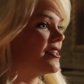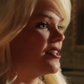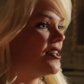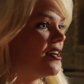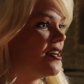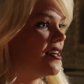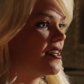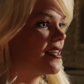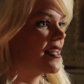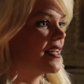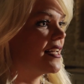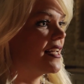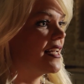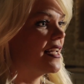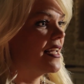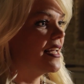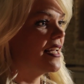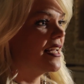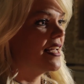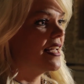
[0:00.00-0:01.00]
o'clock.
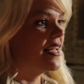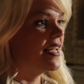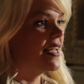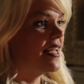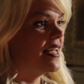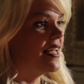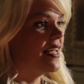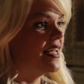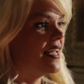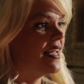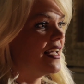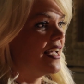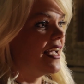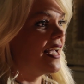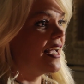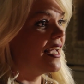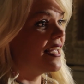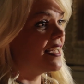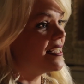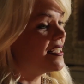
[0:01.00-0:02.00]

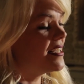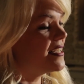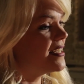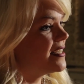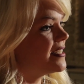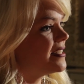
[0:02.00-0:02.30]
And